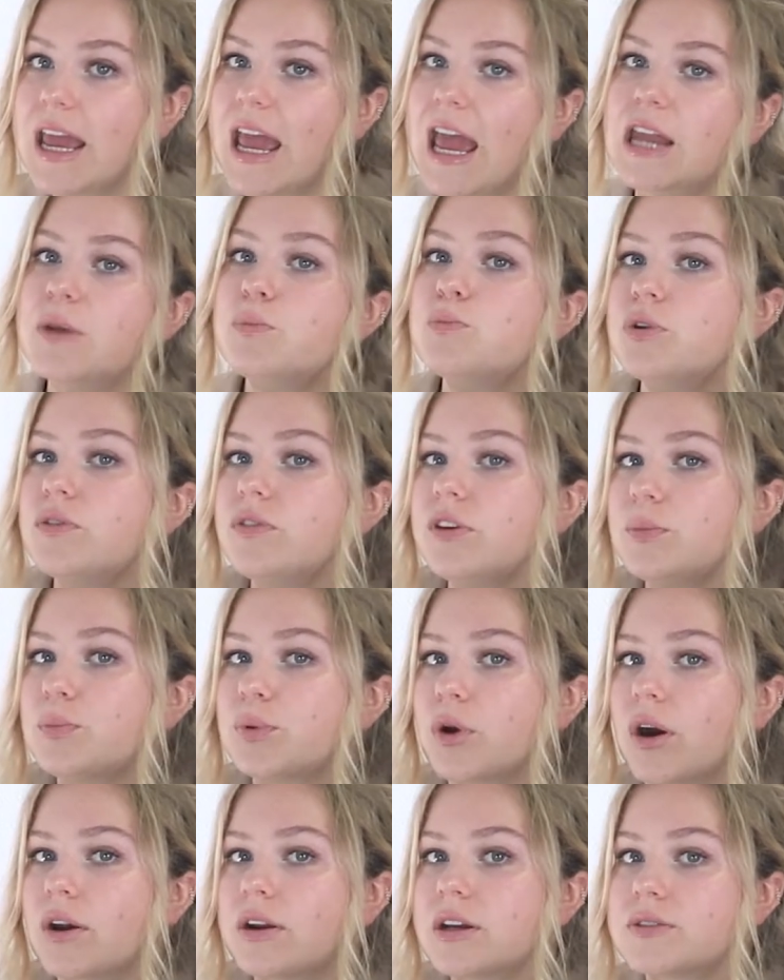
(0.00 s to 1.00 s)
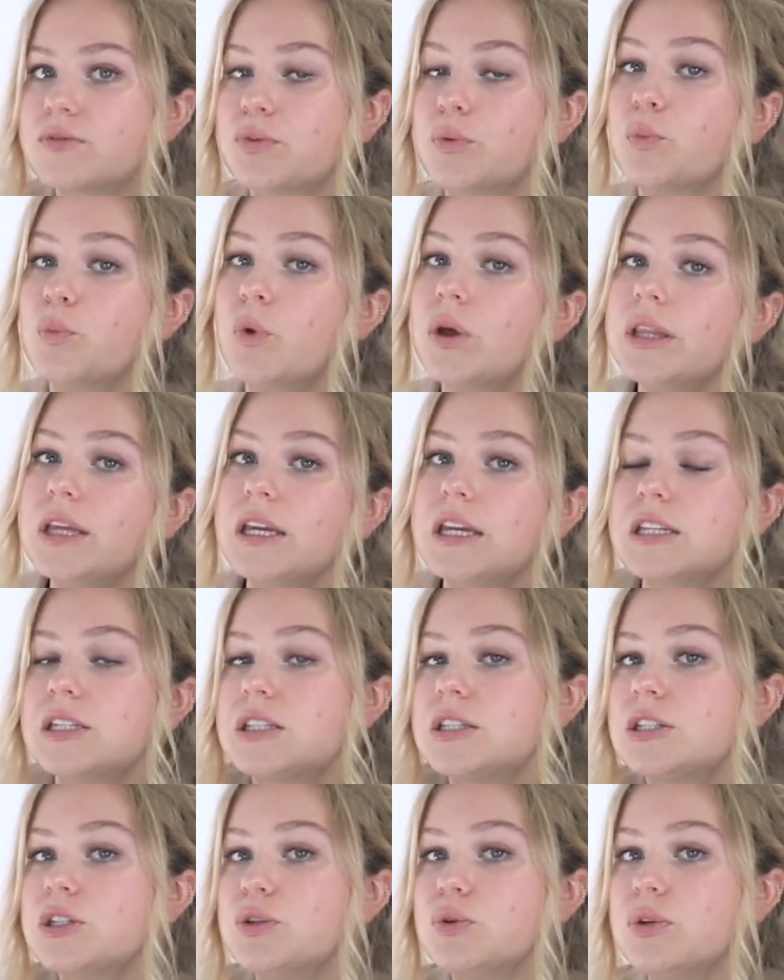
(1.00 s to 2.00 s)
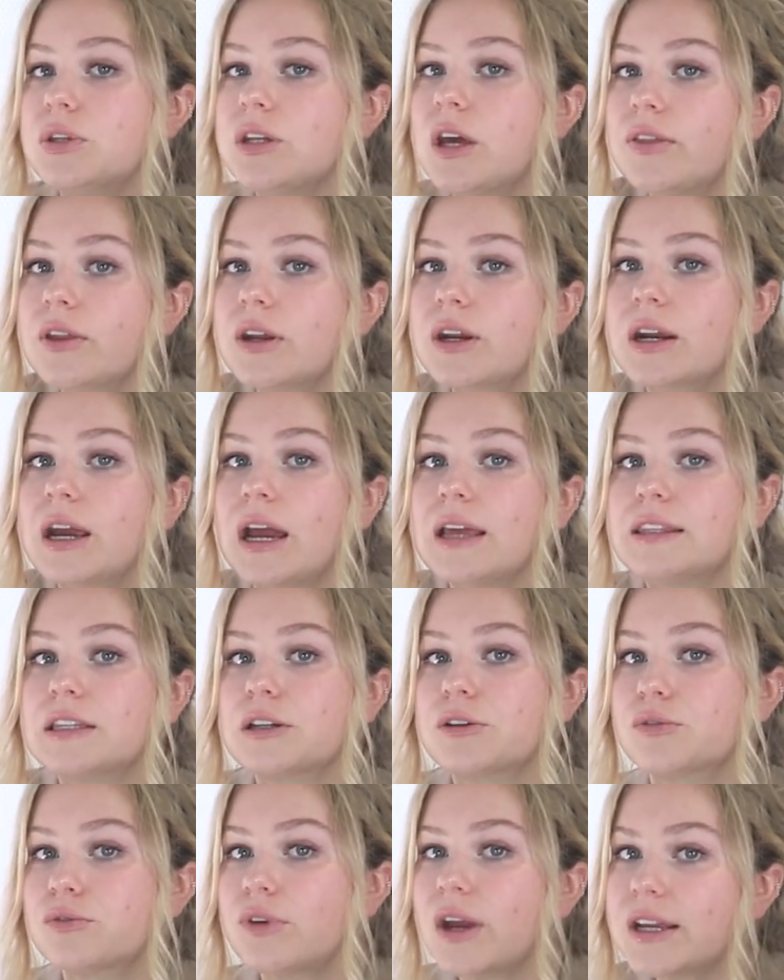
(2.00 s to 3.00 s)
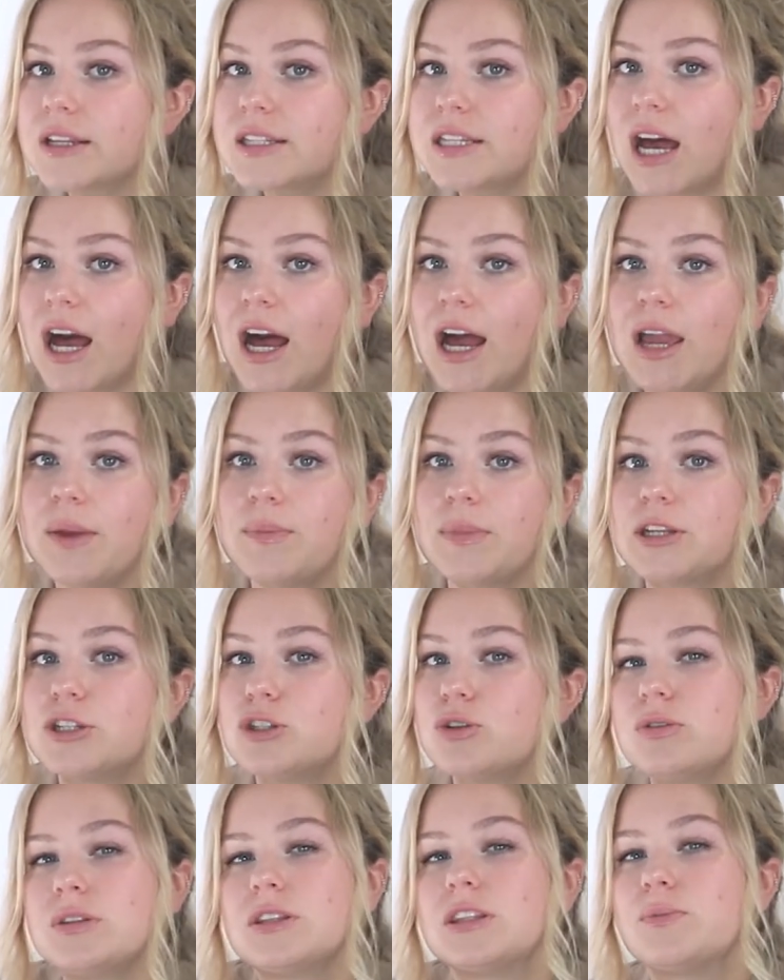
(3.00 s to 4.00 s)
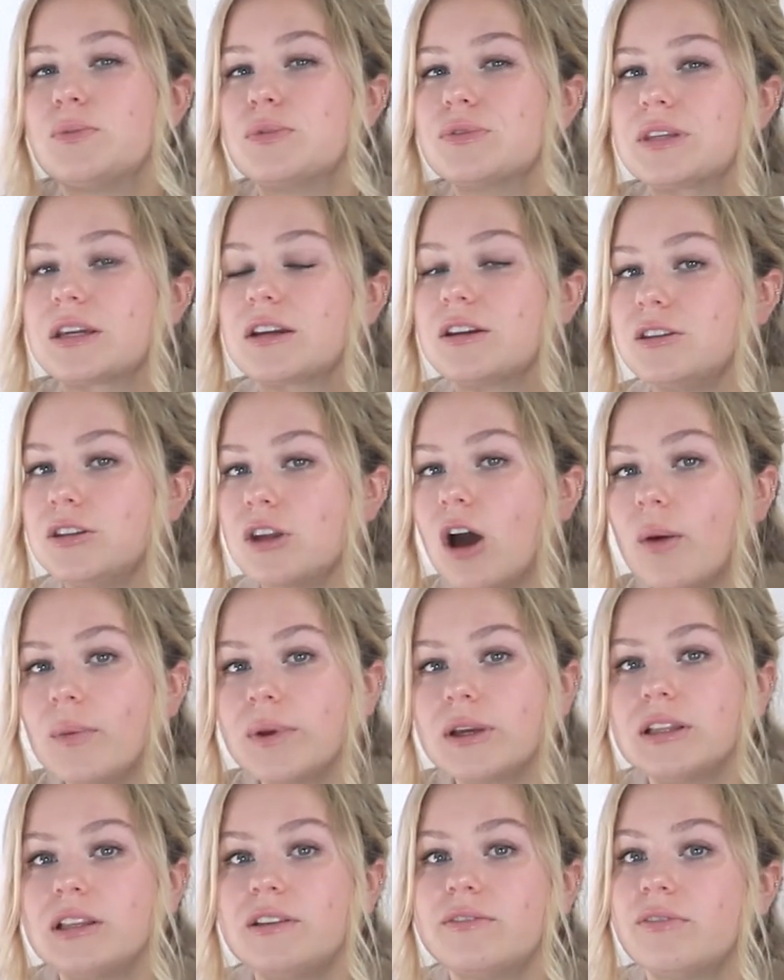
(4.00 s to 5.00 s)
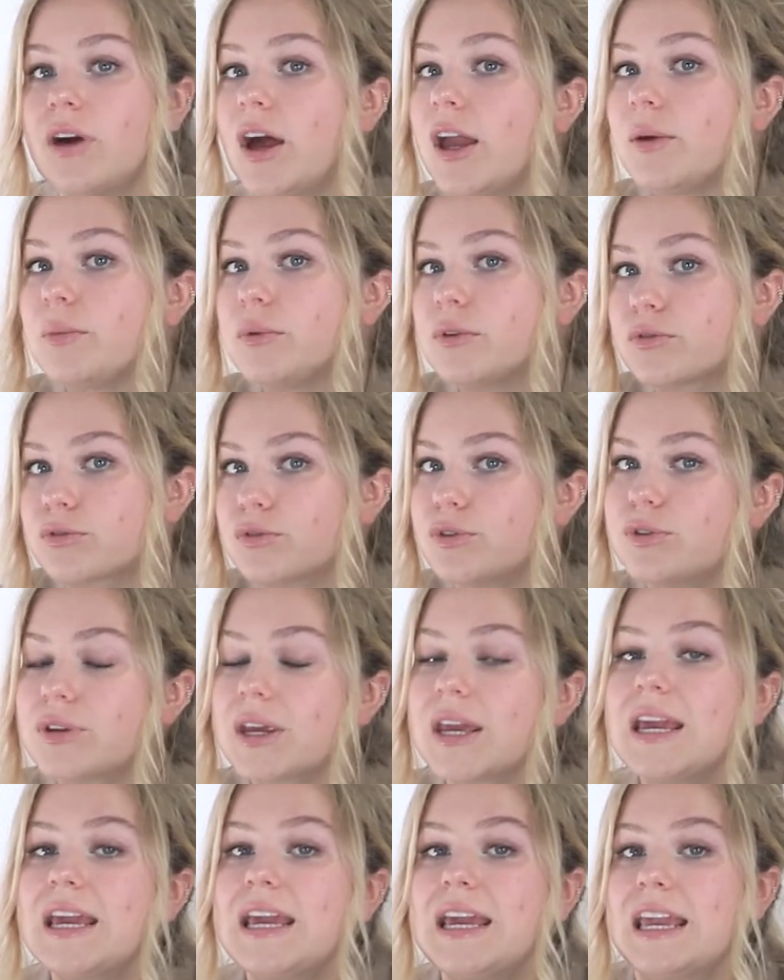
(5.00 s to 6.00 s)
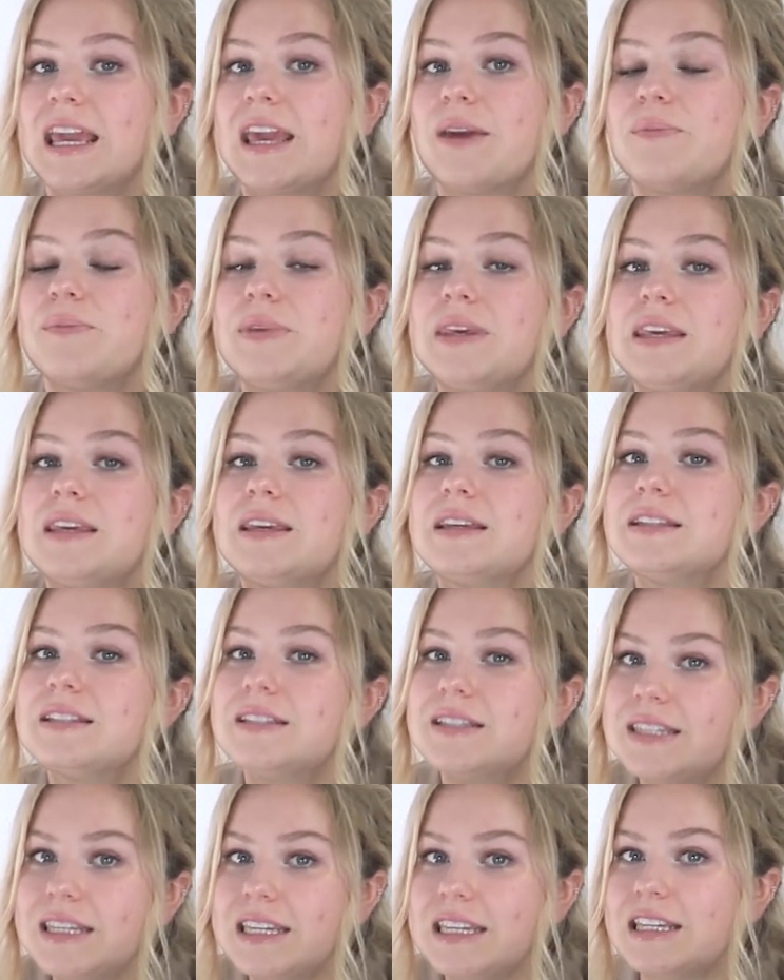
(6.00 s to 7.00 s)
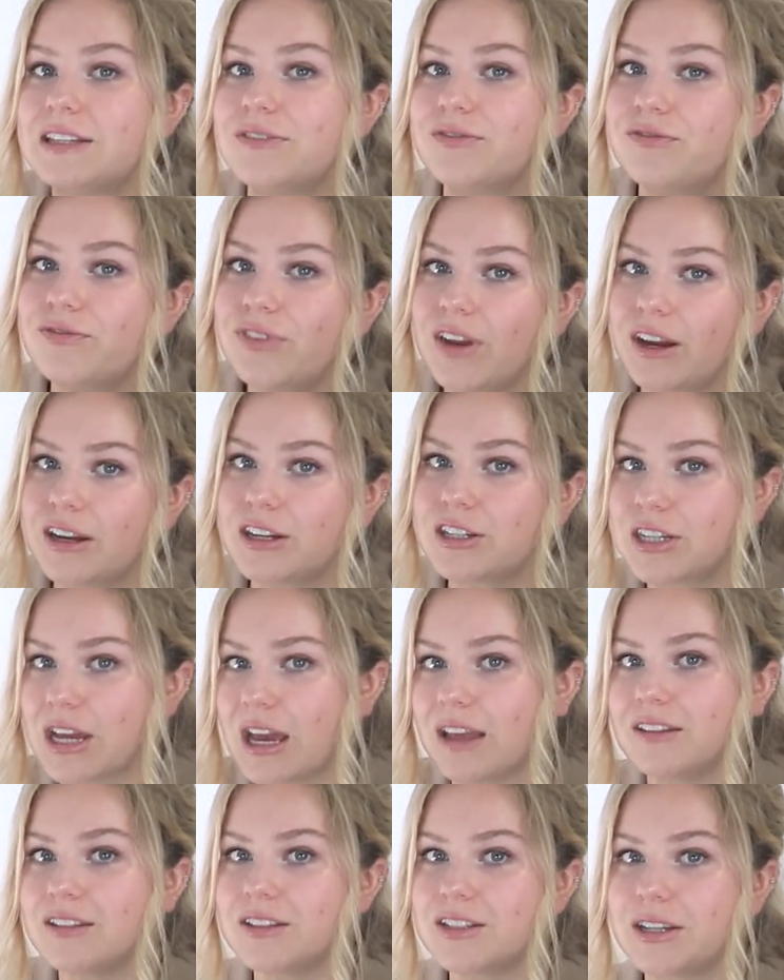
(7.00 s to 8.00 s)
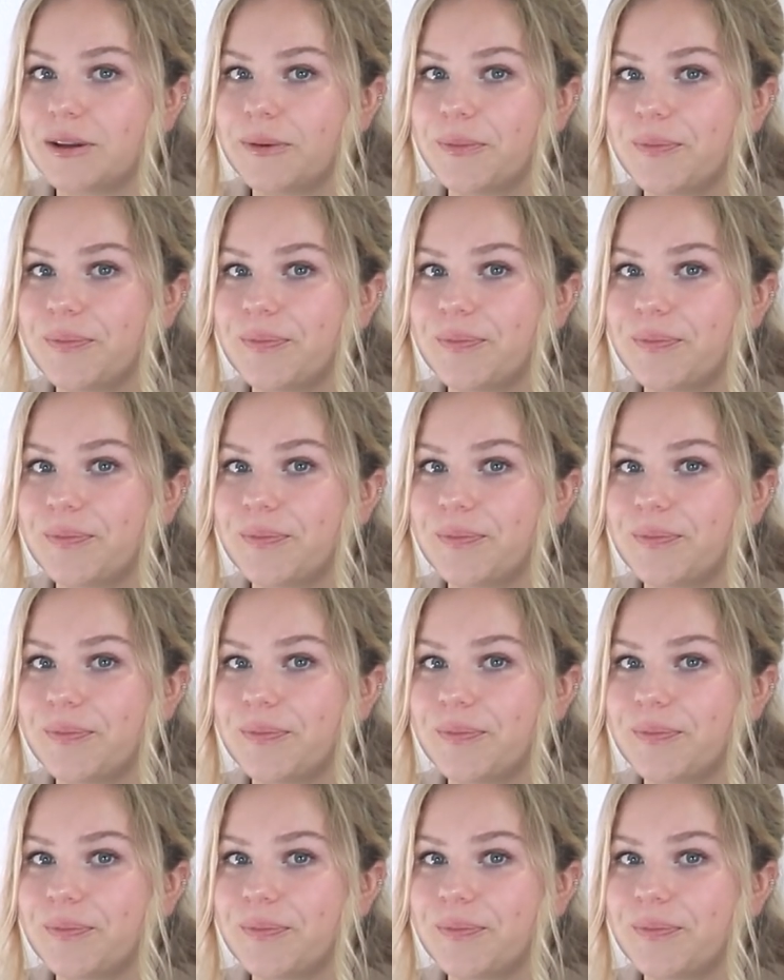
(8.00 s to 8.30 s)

and moving products from one location to another at the correct time and choosing the most economically viable route can be indeed very challenging.